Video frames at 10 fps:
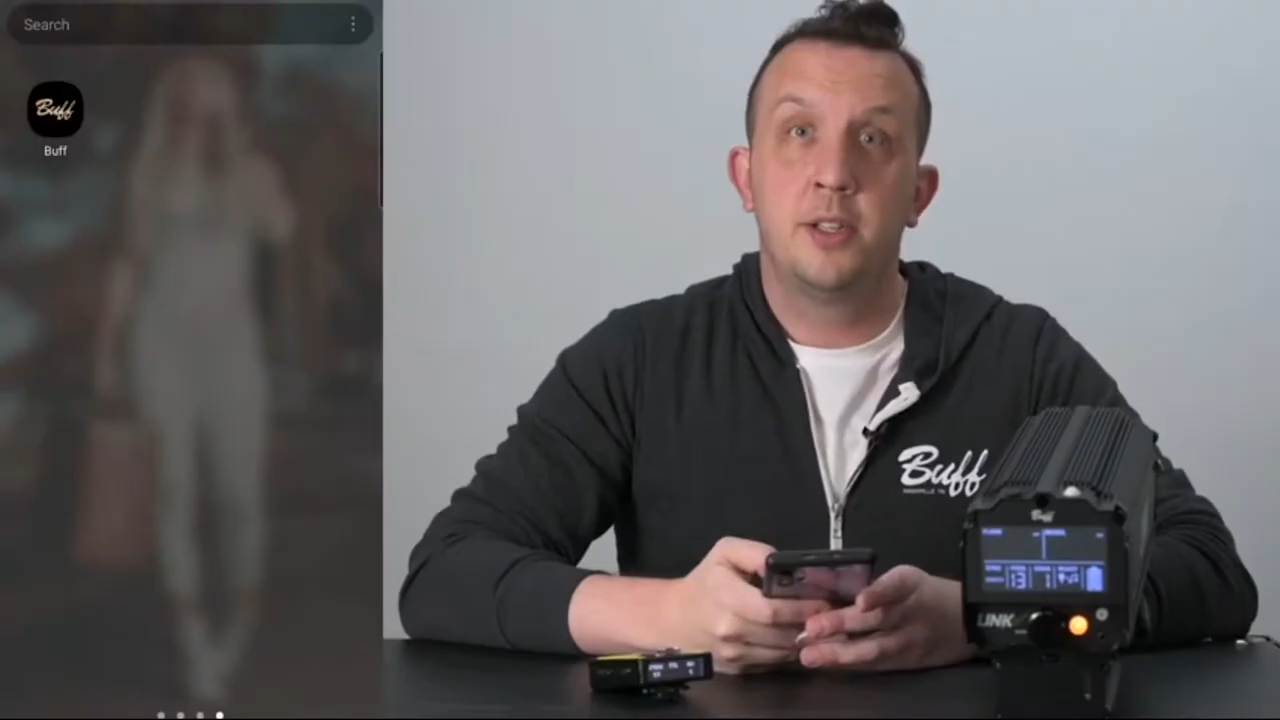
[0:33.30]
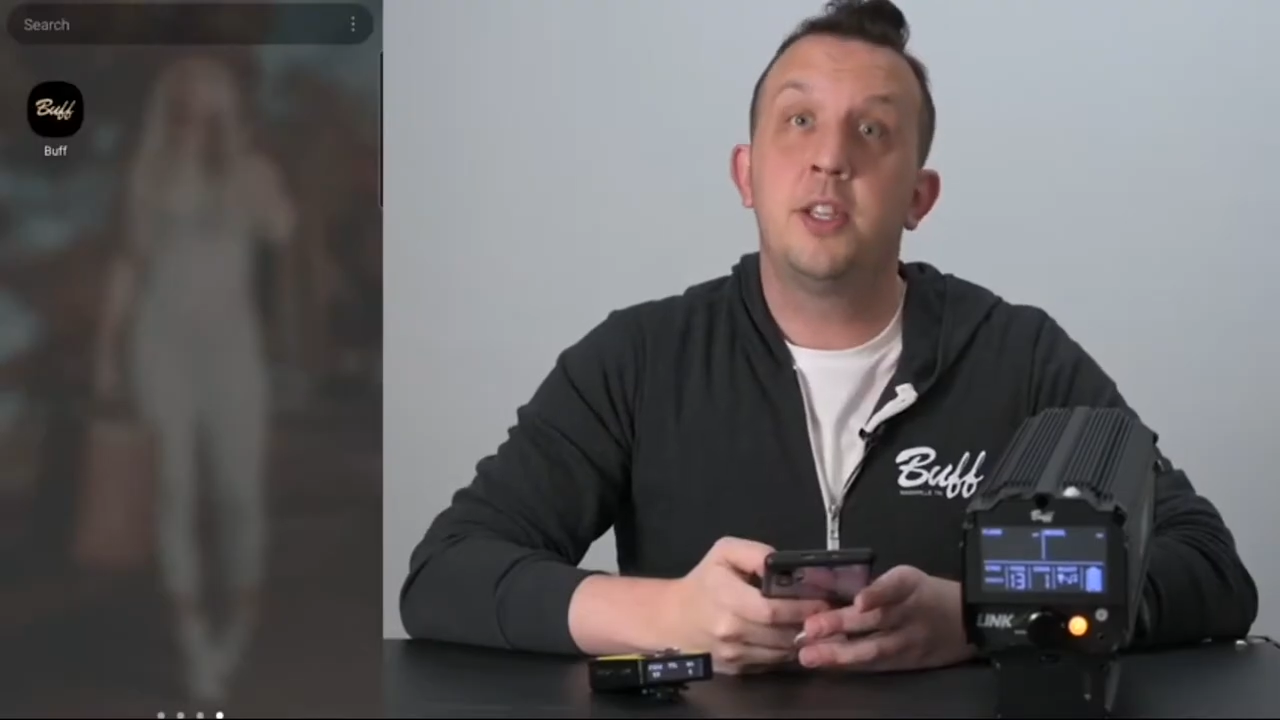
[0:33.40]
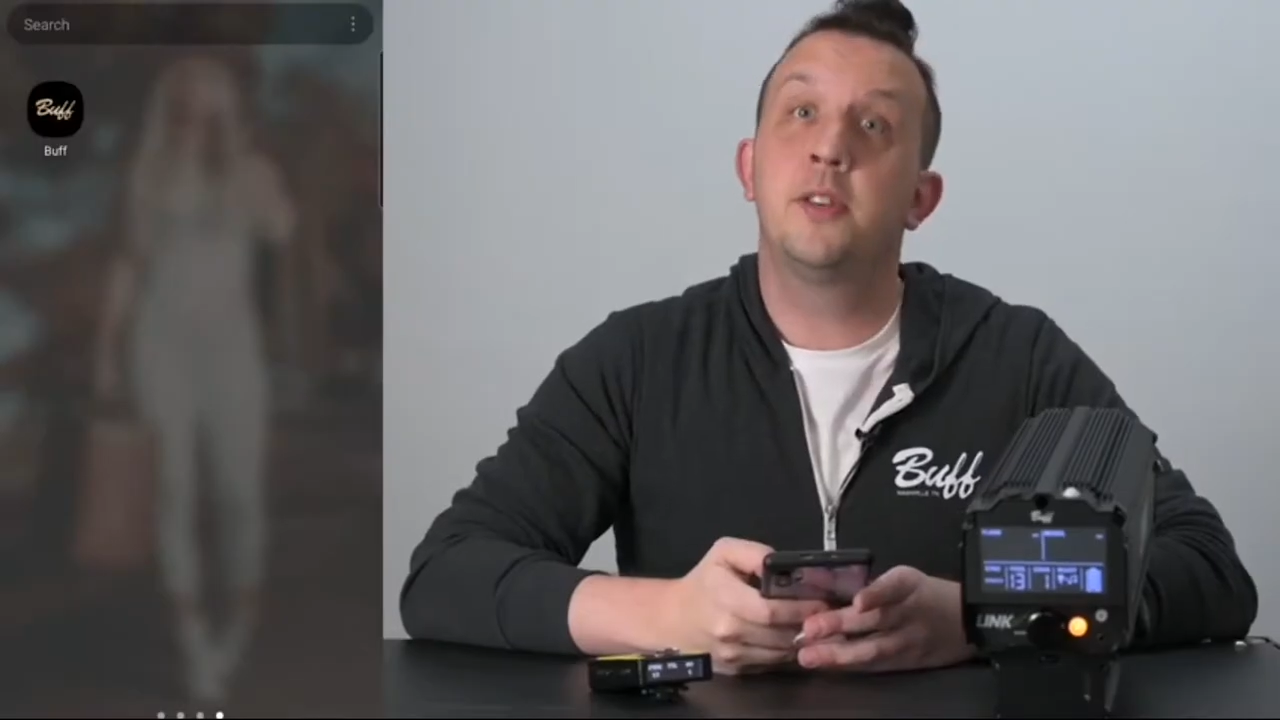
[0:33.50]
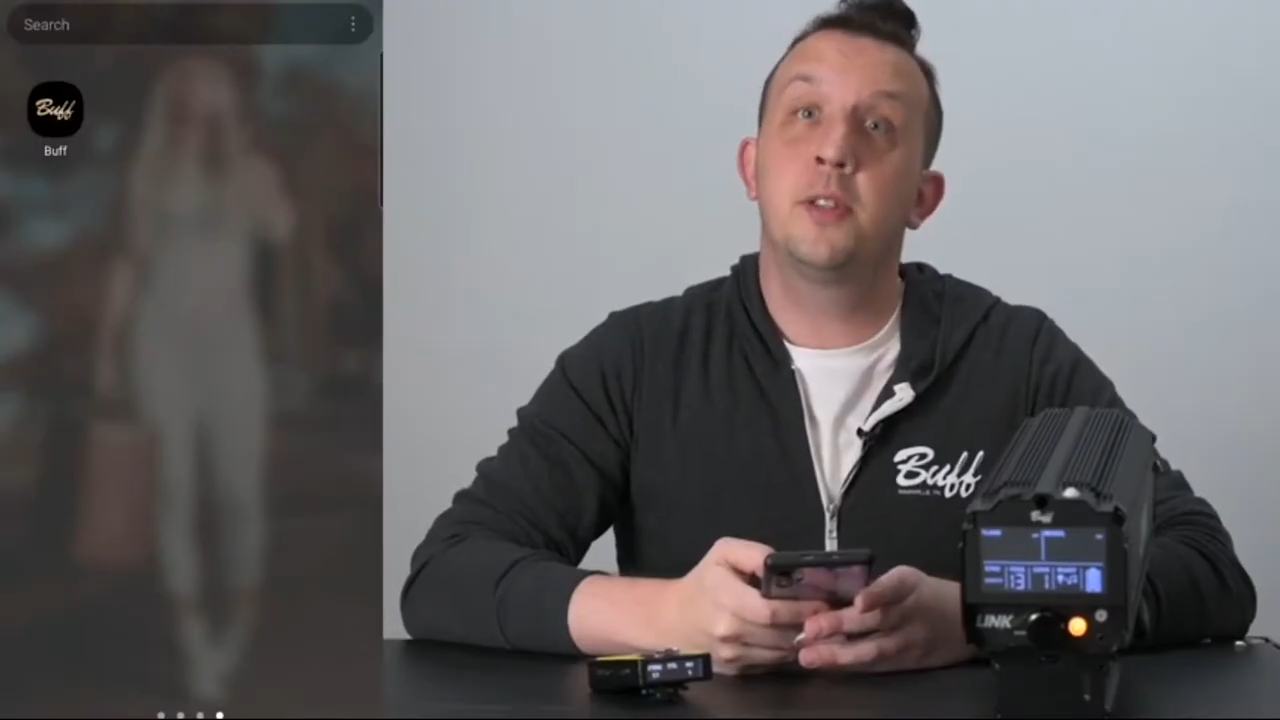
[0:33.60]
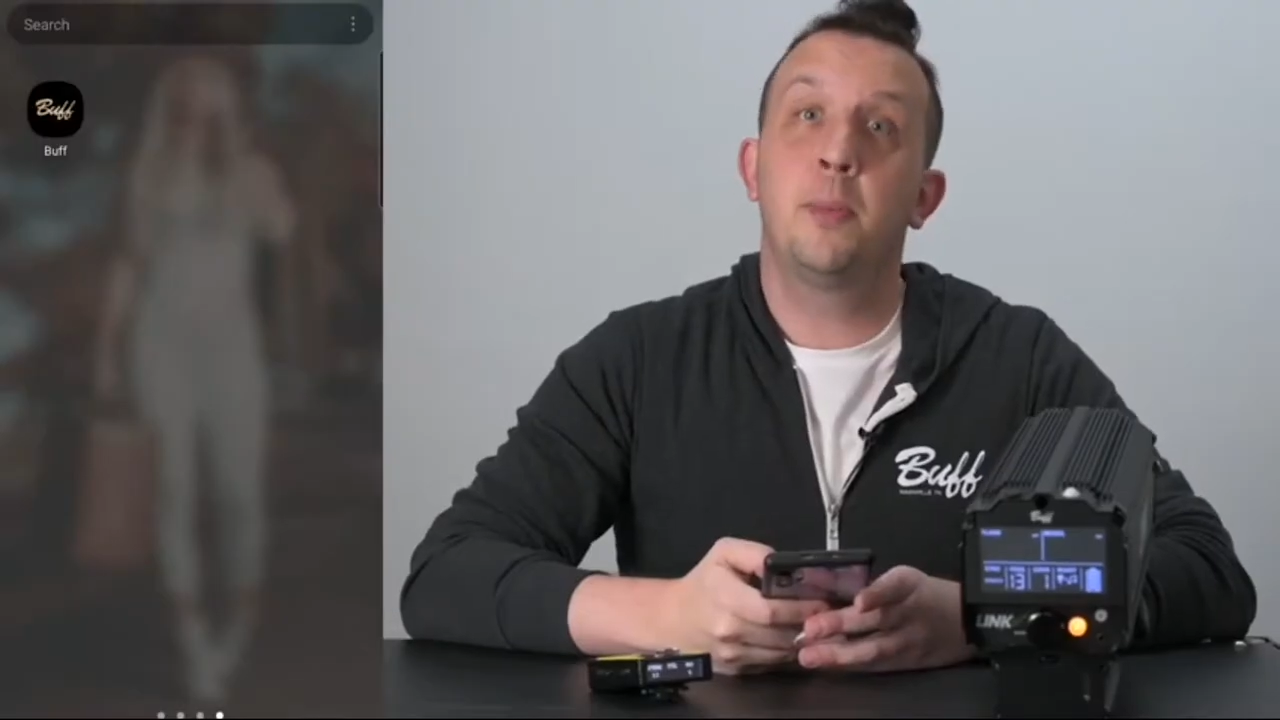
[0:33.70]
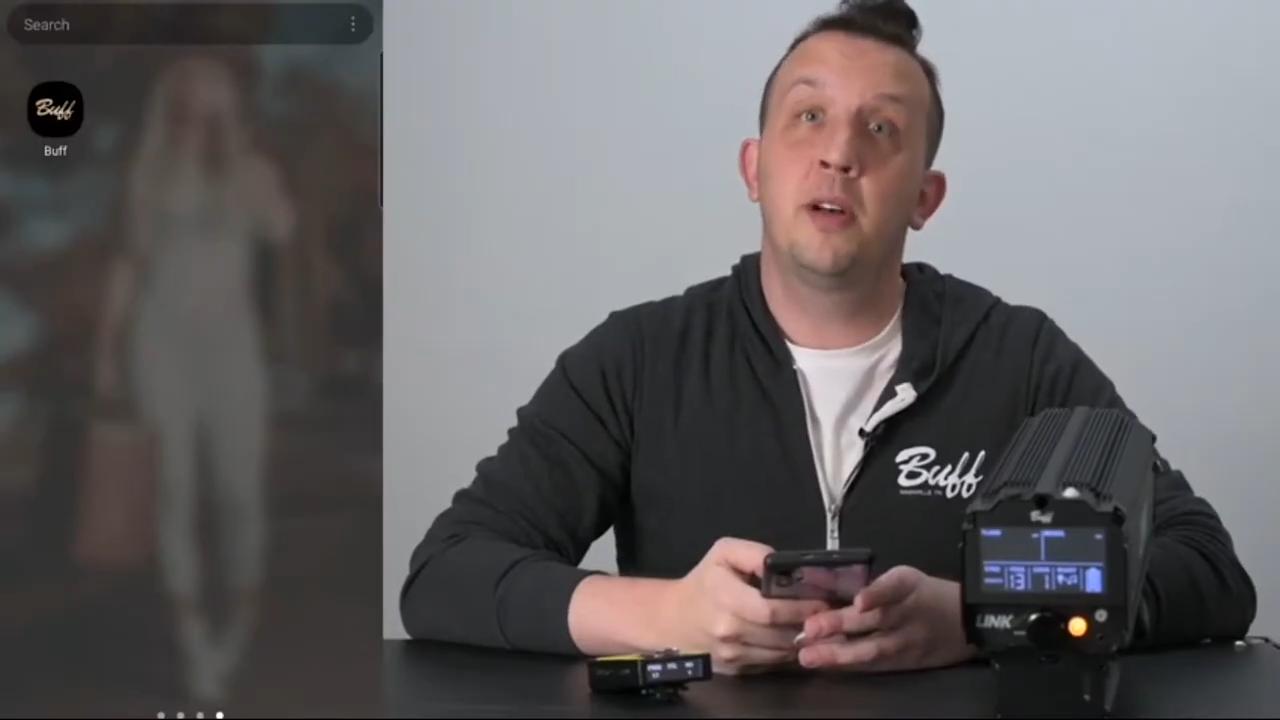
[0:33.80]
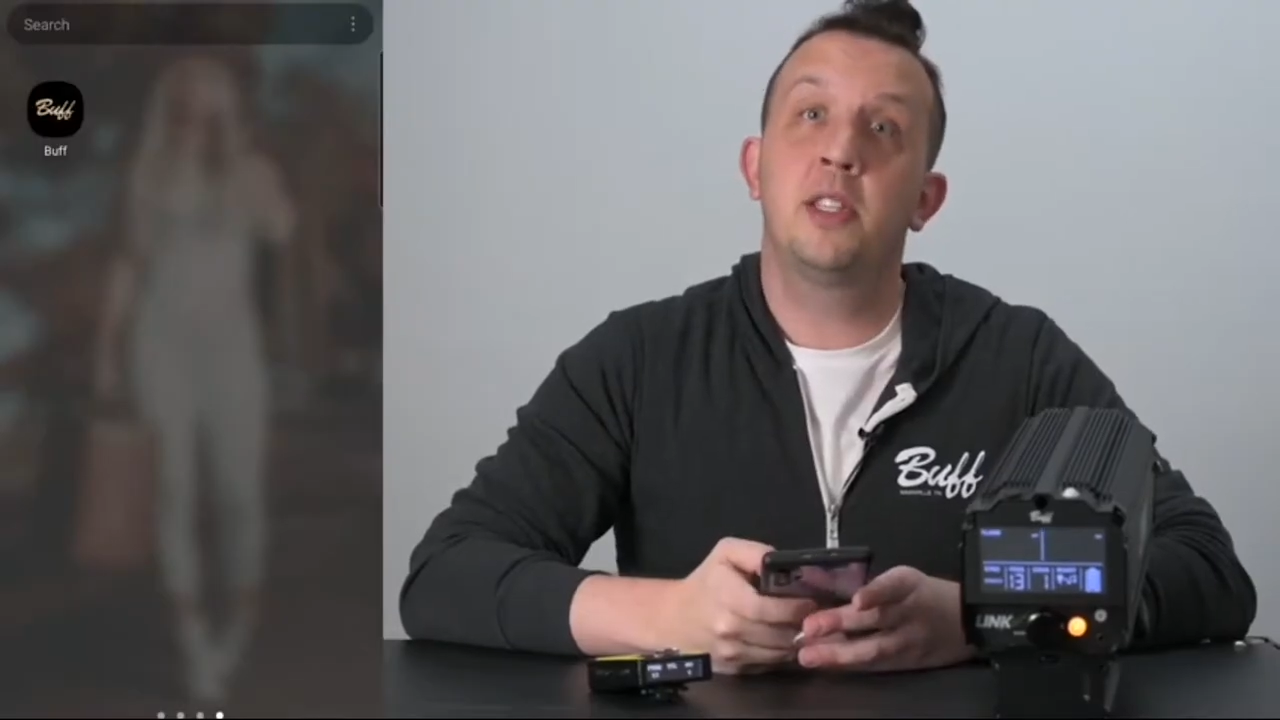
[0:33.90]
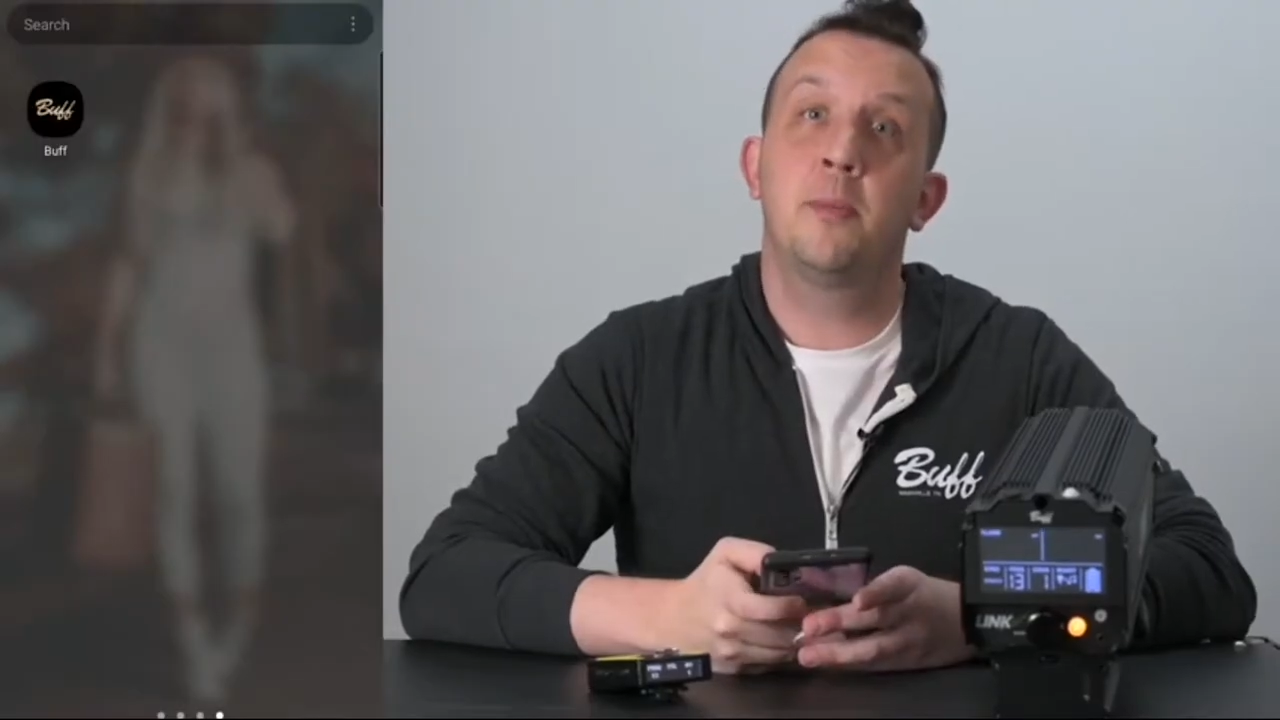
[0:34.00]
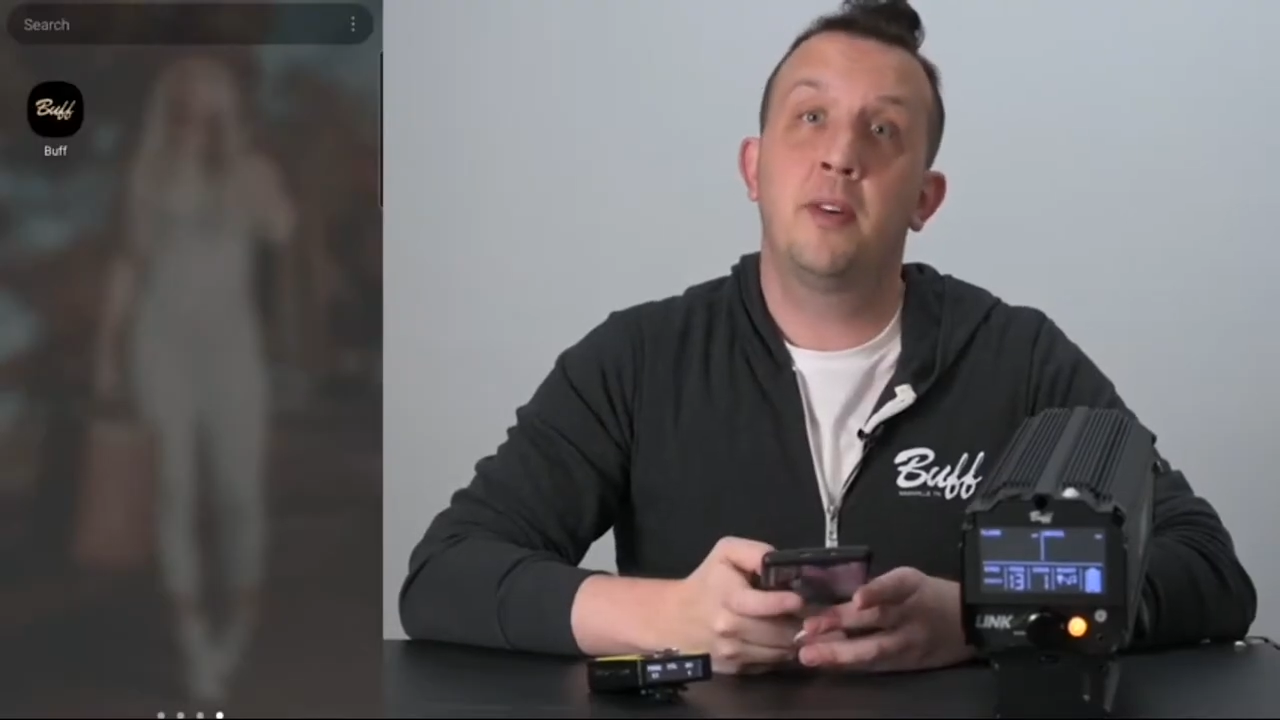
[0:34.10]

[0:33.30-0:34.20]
To use the Paul C.